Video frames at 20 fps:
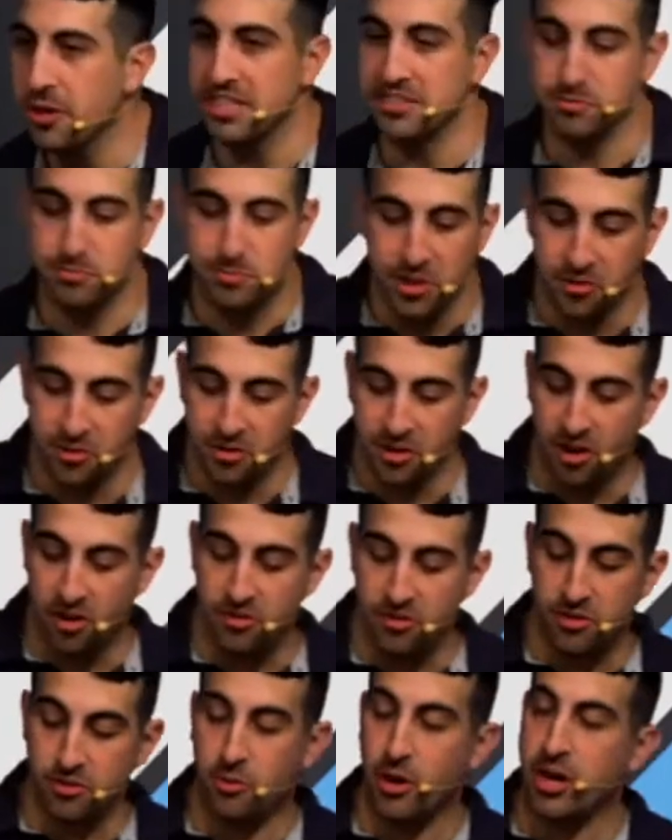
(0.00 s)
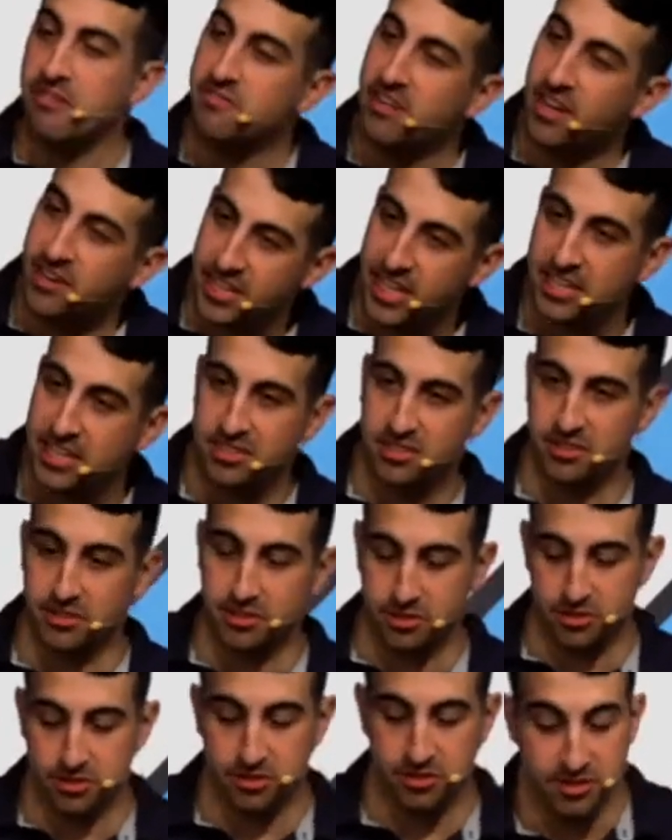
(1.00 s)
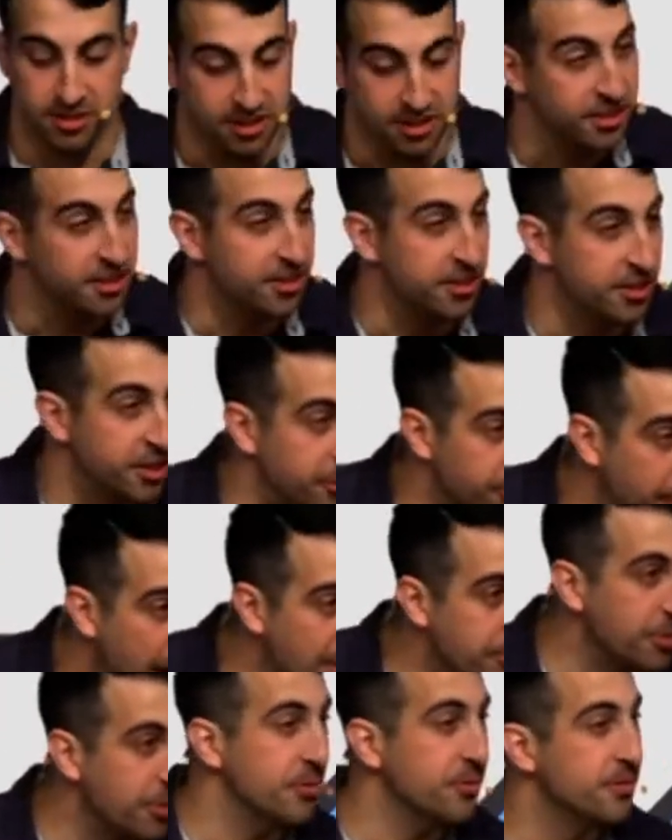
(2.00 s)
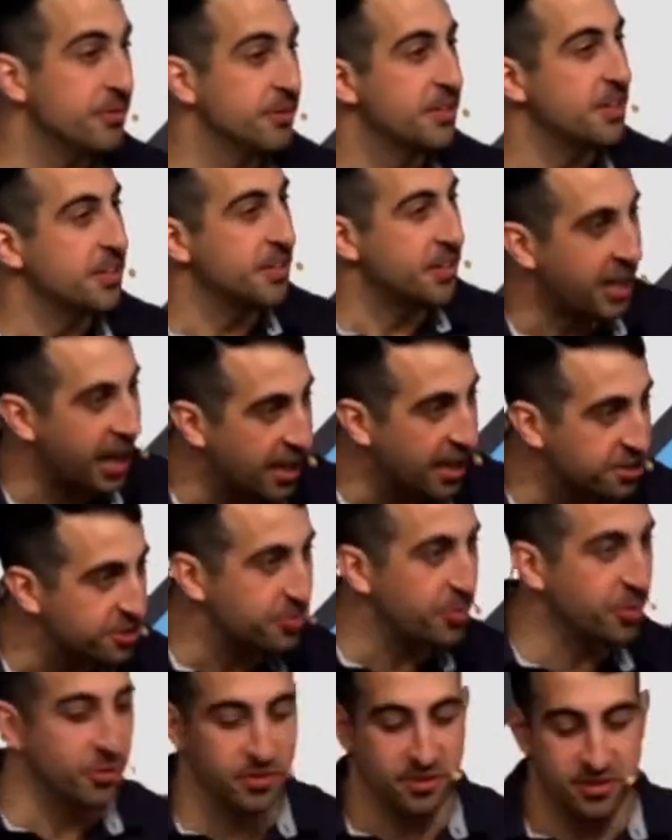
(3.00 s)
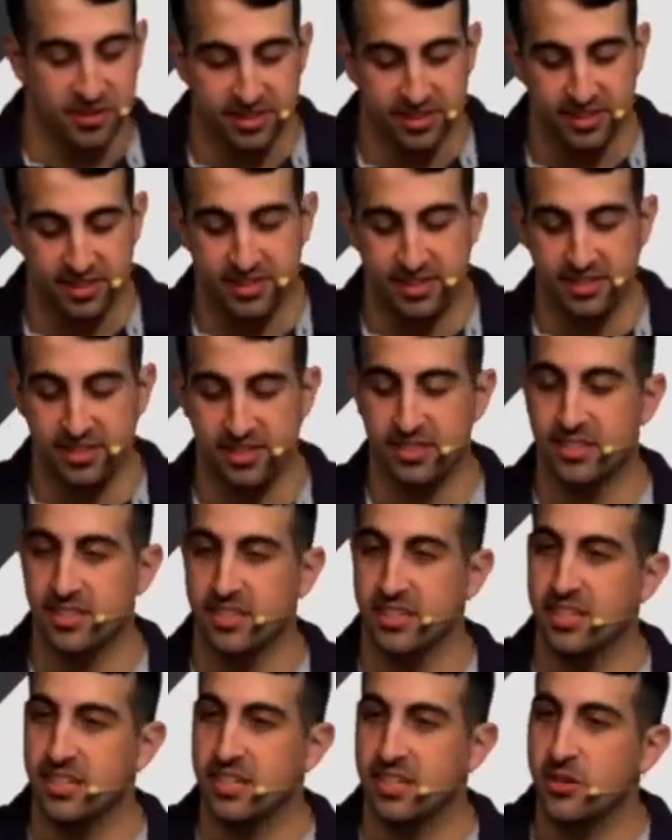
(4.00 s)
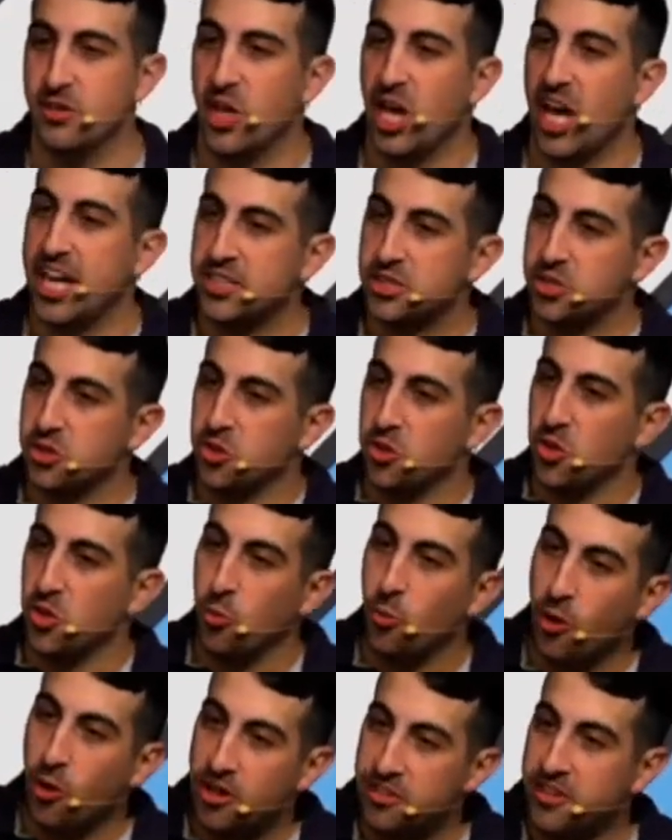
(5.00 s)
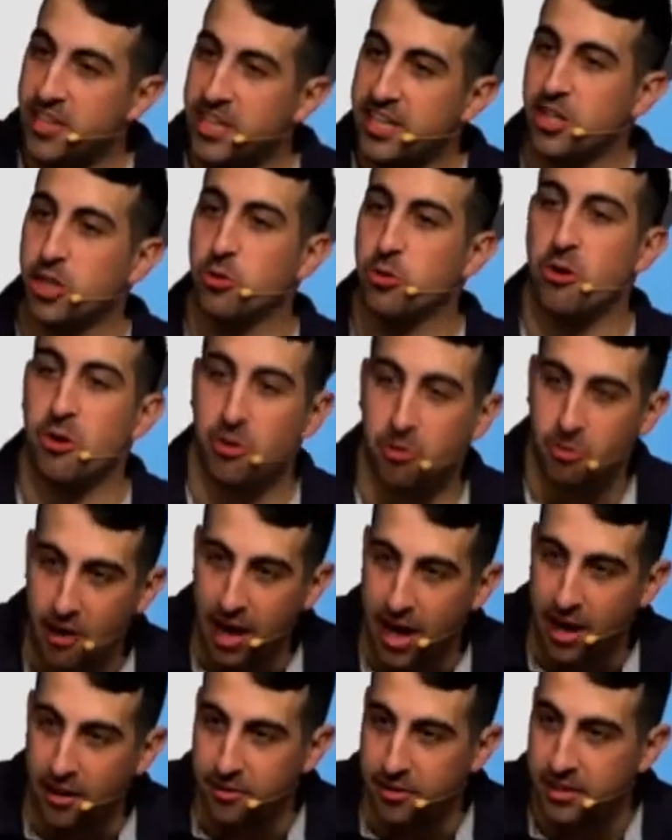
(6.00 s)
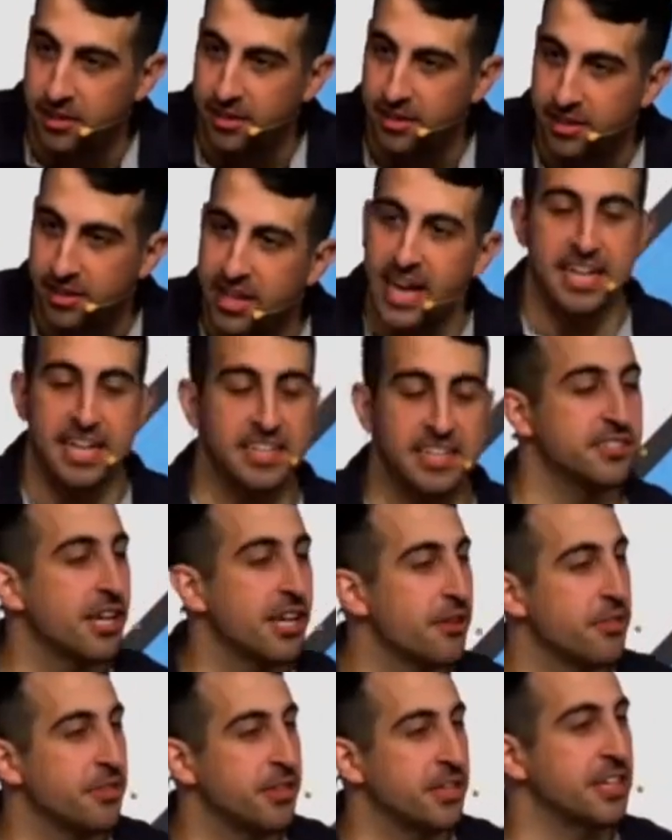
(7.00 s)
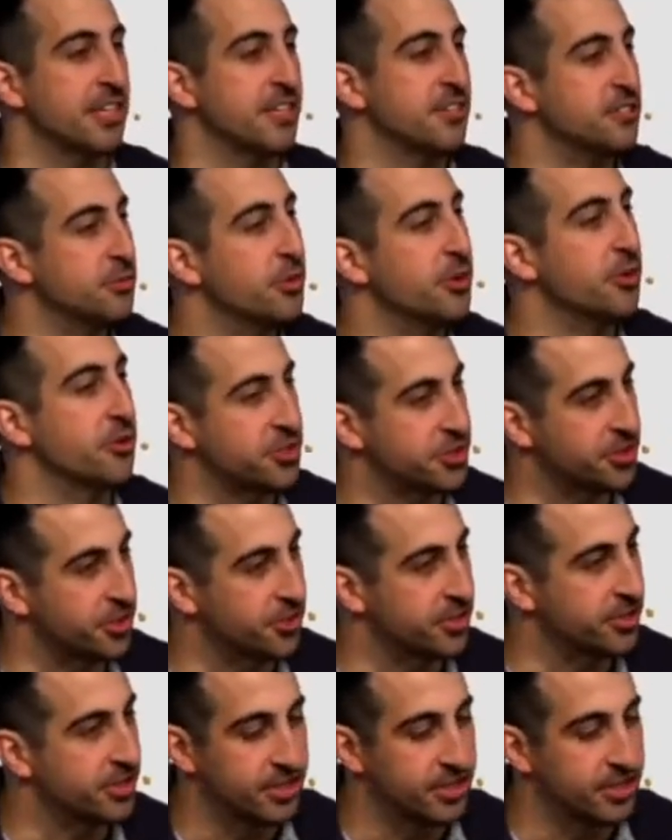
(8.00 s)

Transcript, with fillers: built on the right foundations the Bible, the gospel. It's one thing to grow a crowd, and it's another thing to build a church.